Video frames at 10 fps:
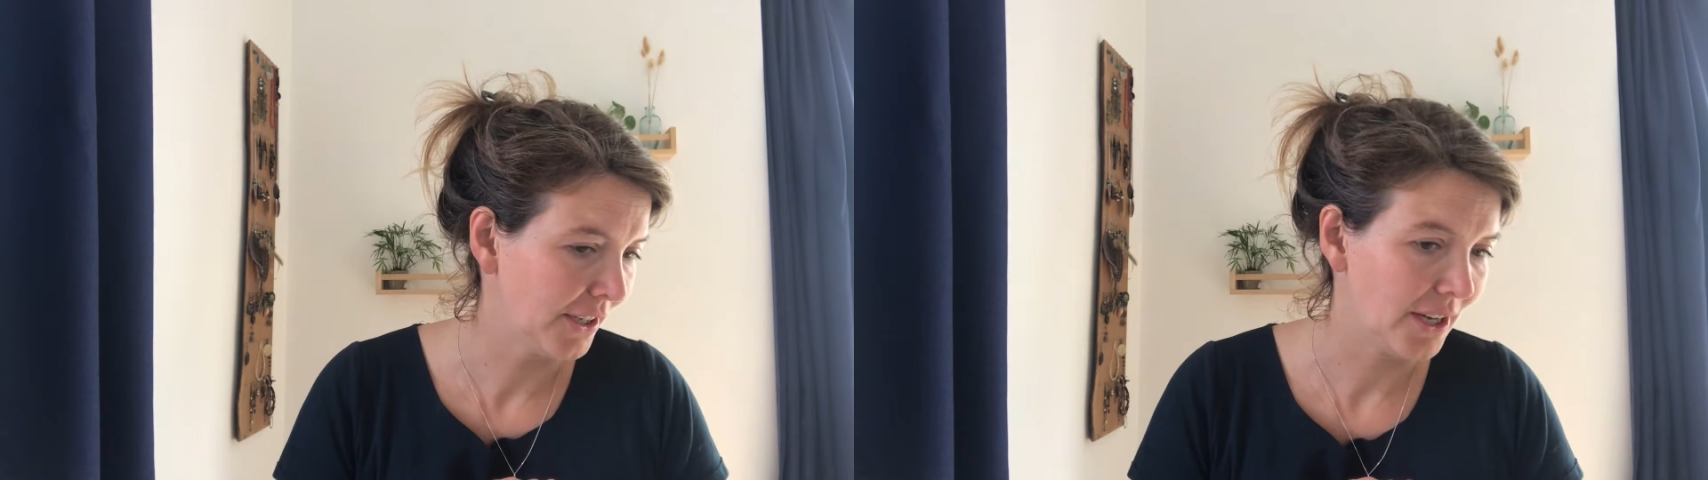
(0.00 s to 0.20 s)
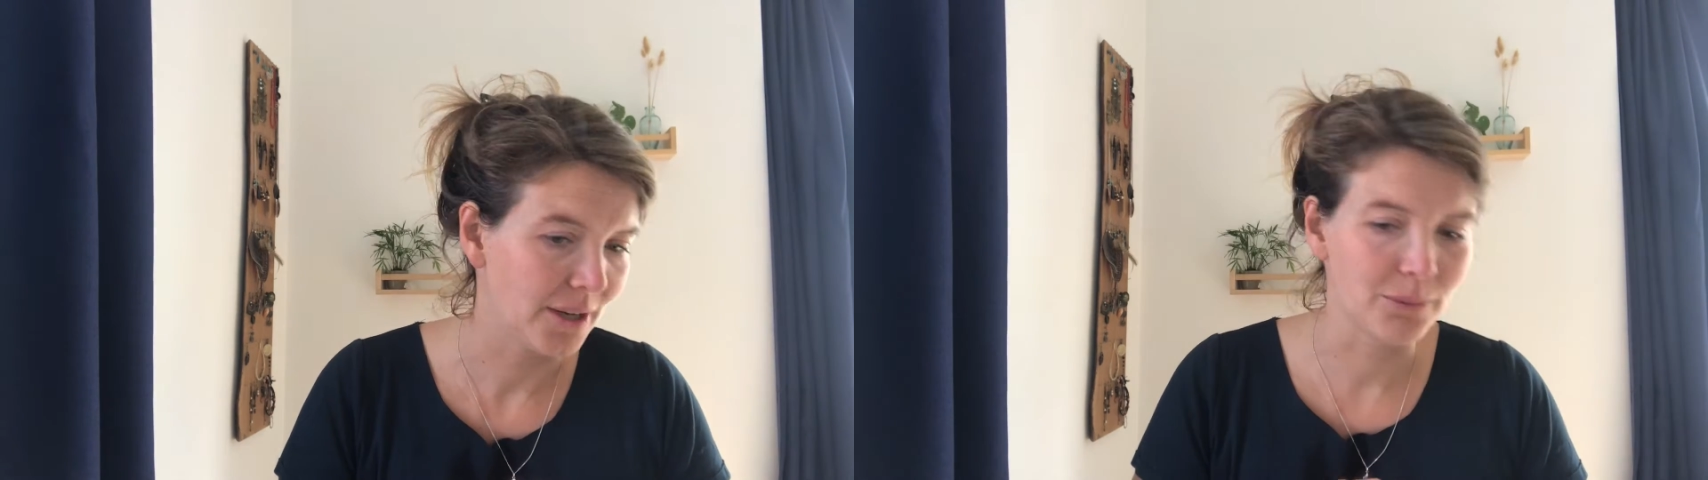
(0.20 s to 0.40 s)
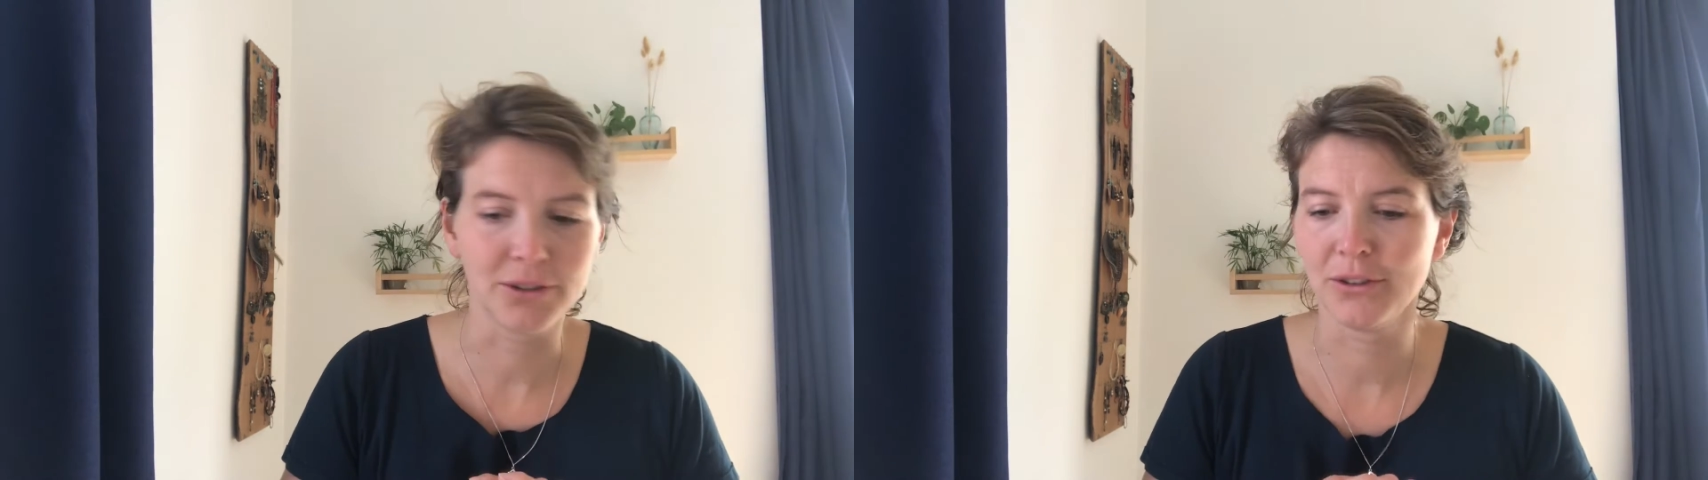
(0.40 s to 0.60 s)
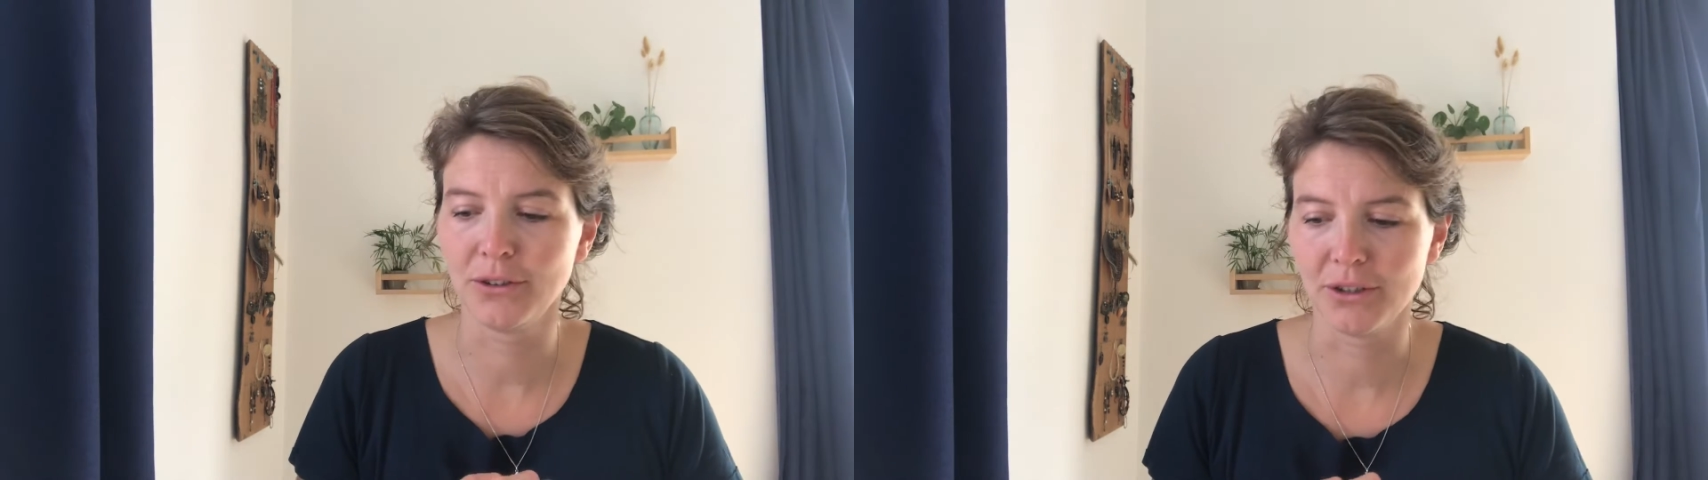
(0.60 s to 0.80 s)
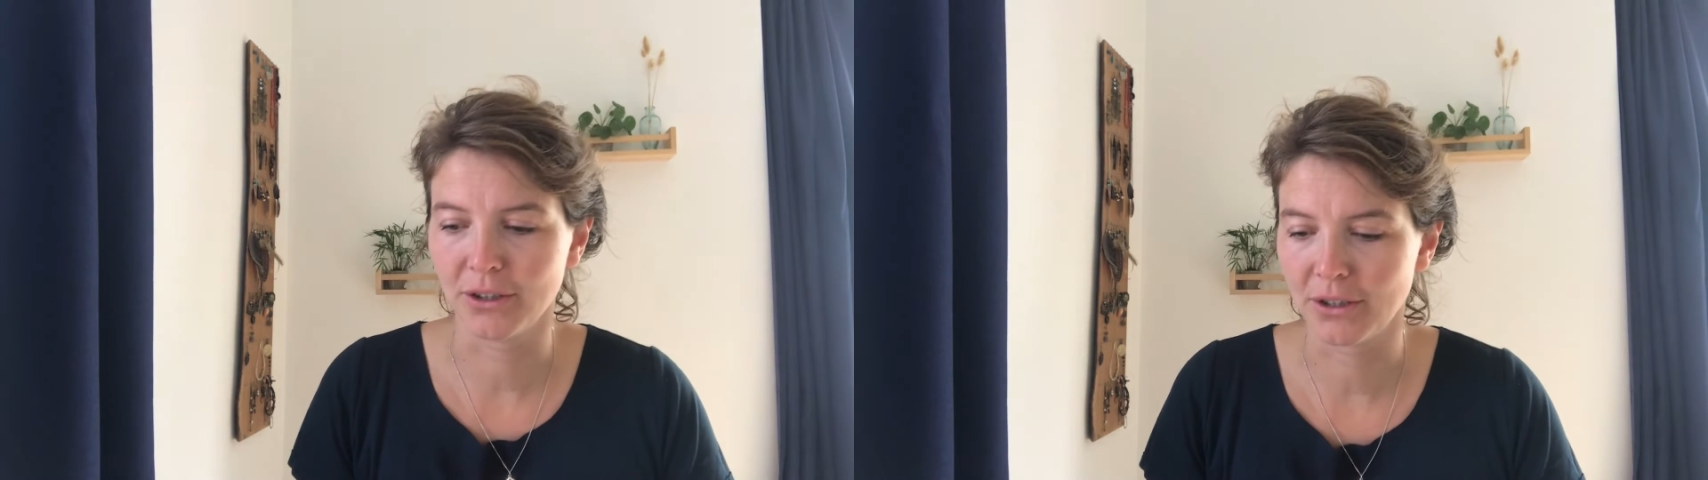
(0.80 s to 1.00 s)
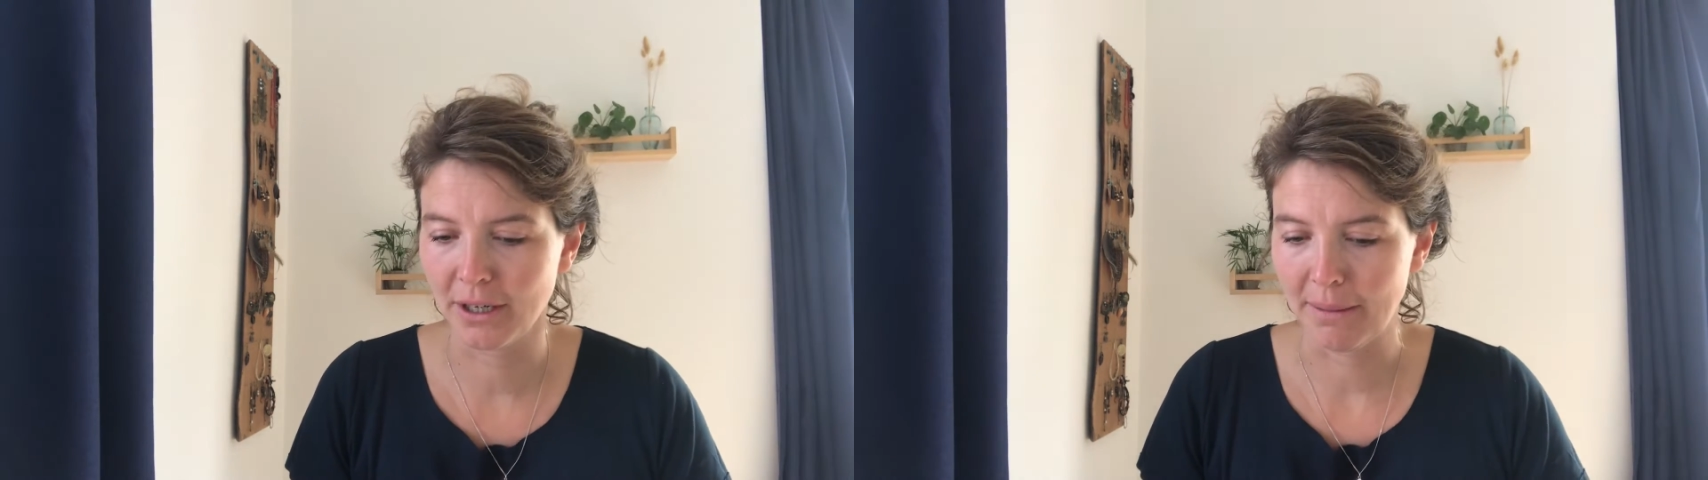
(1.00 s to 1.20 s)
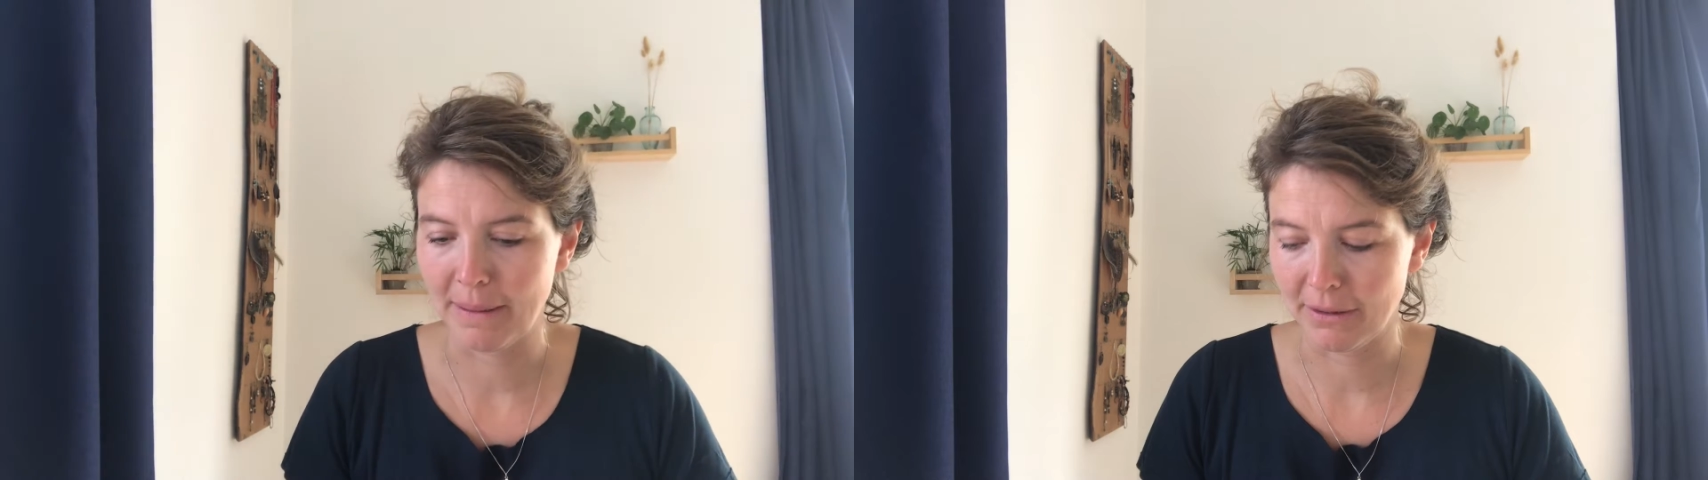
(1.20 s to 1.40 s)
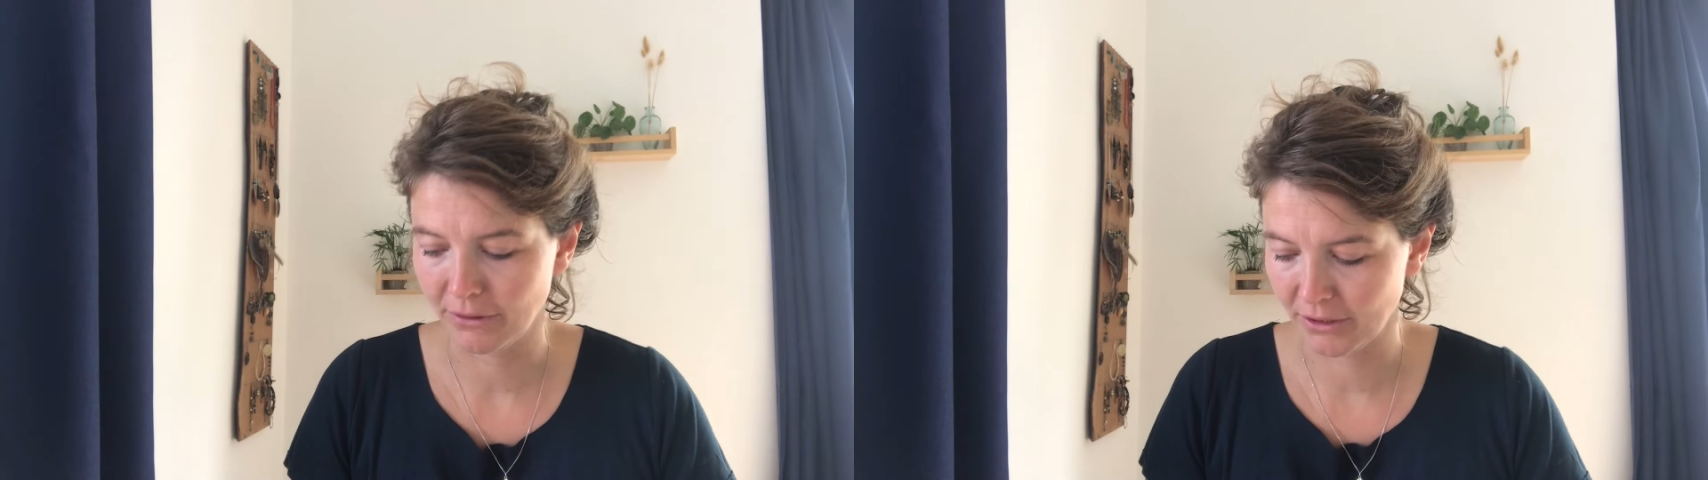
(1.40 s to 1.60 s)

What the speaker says: wanted to talk about